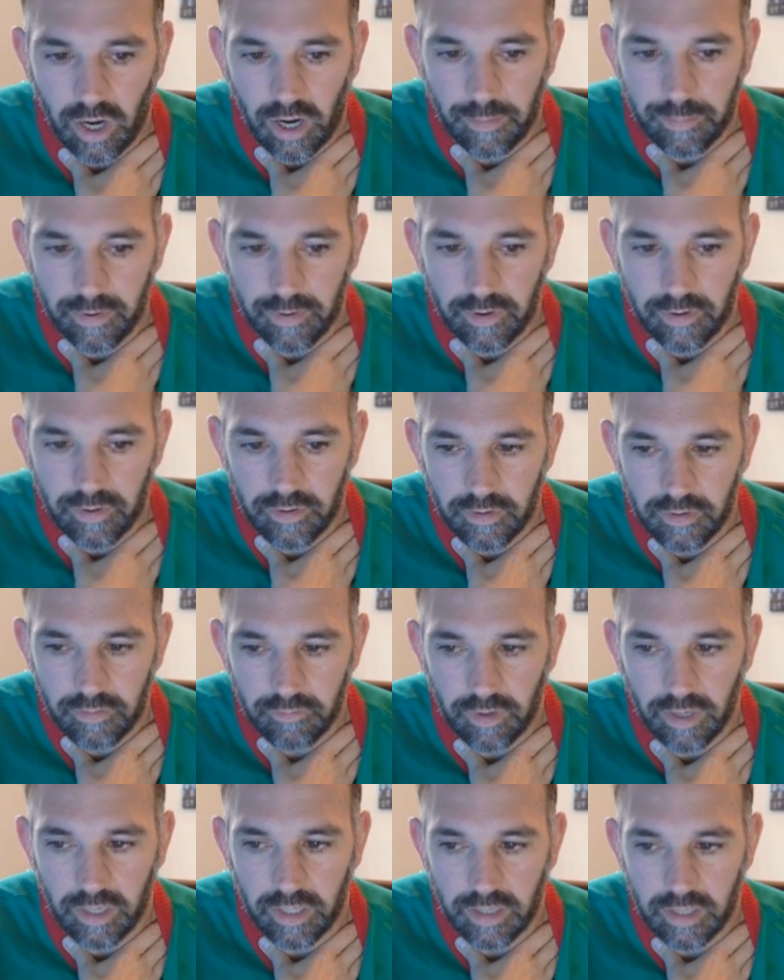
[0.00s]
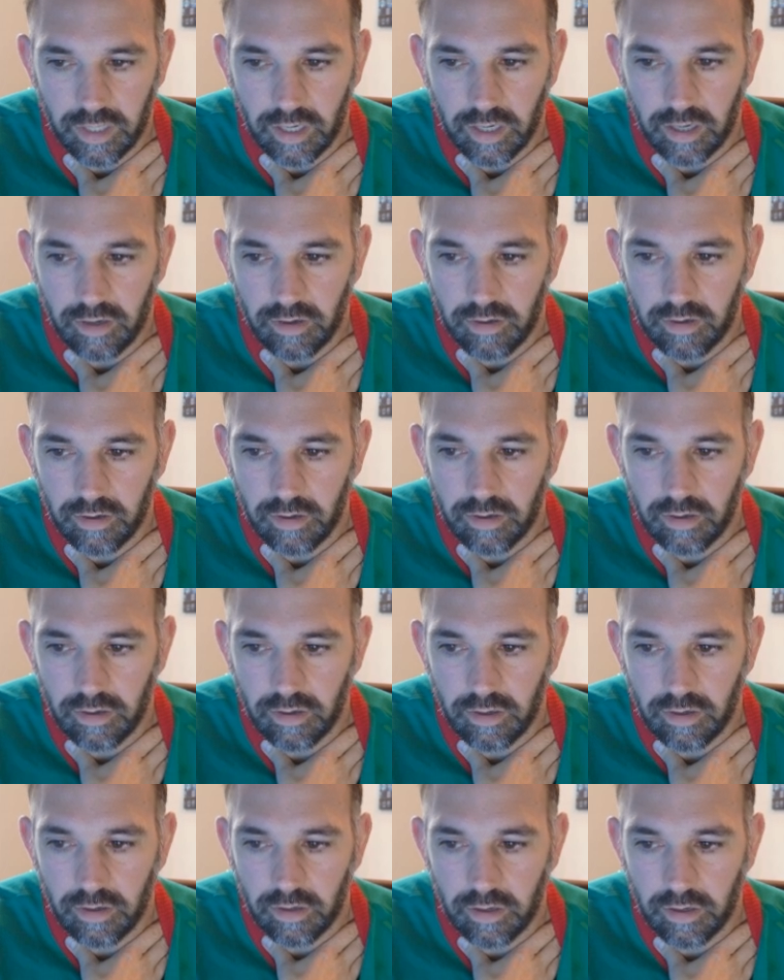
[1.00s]
copper right there.
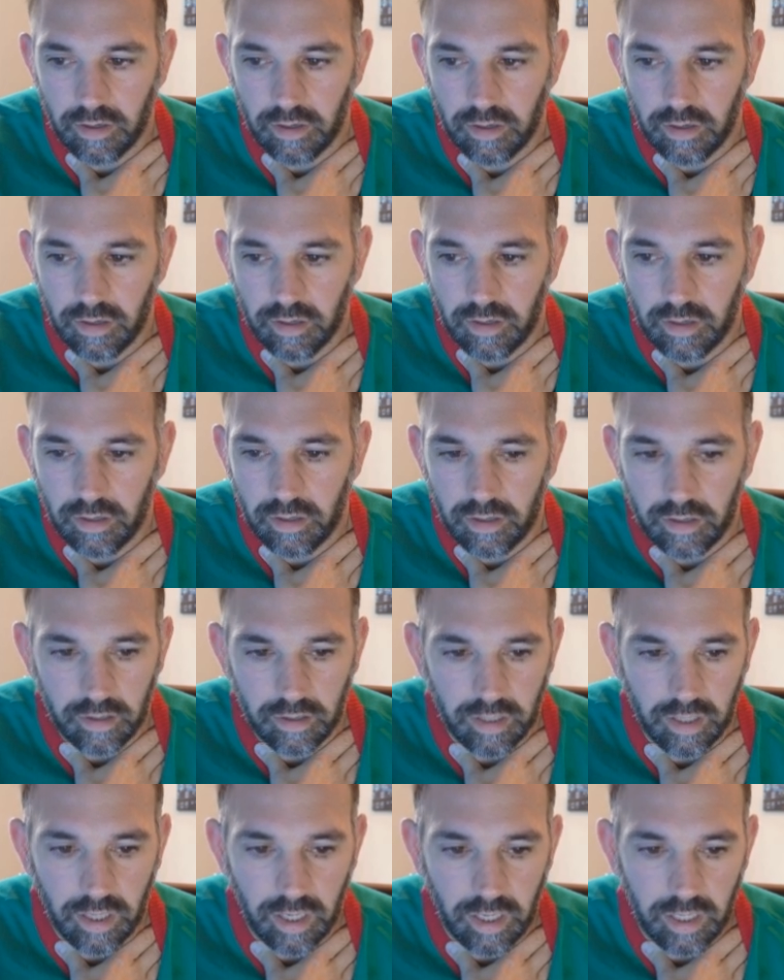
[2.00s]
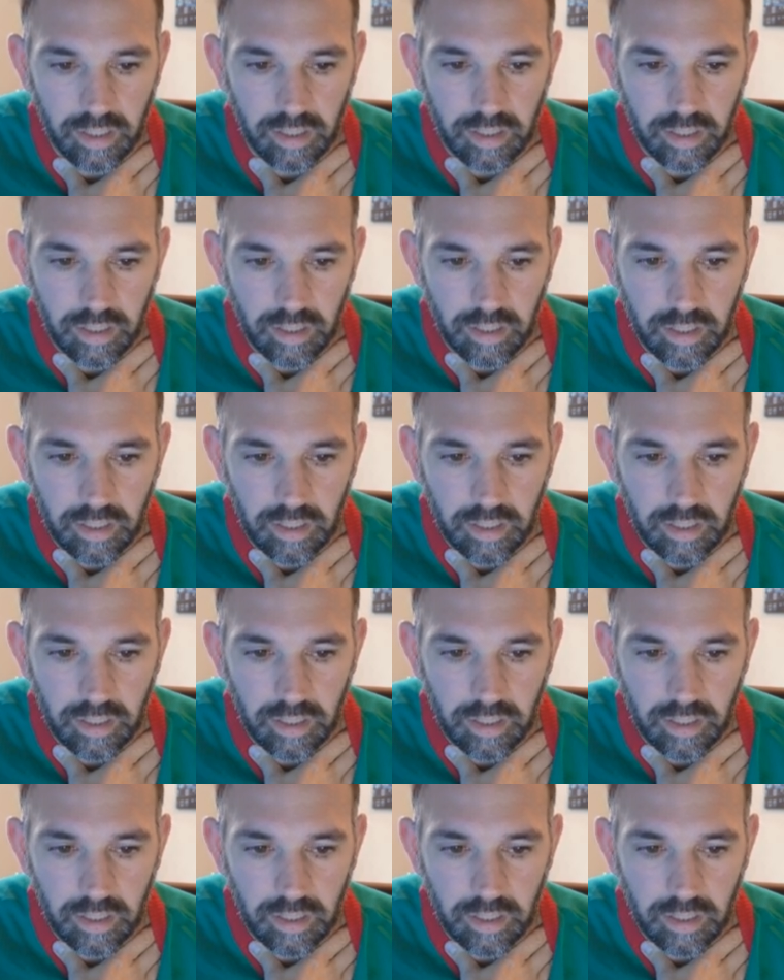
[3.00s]
Okay.